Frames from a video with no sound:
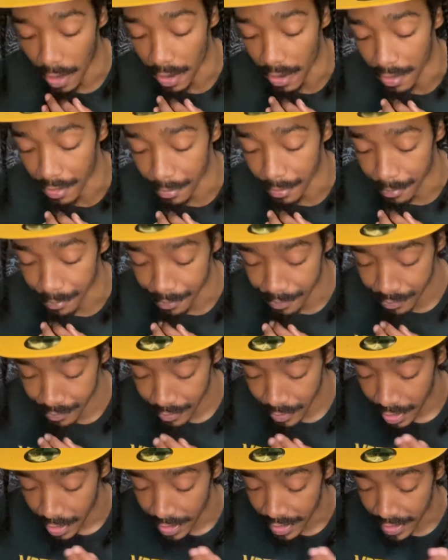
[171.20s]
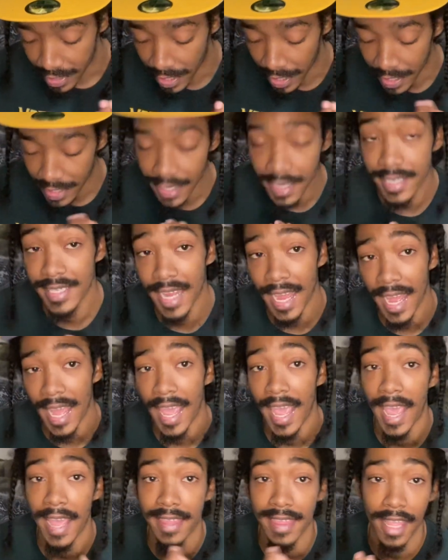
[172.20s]
how, King of the Dot
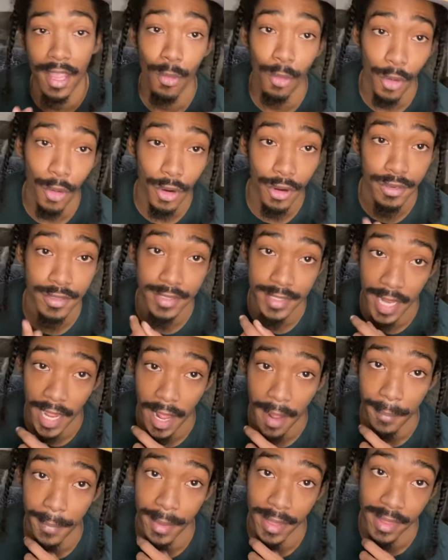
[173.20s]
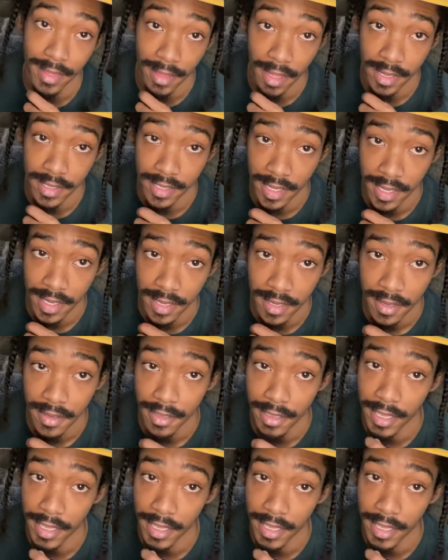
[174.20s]
had they World Dom in London.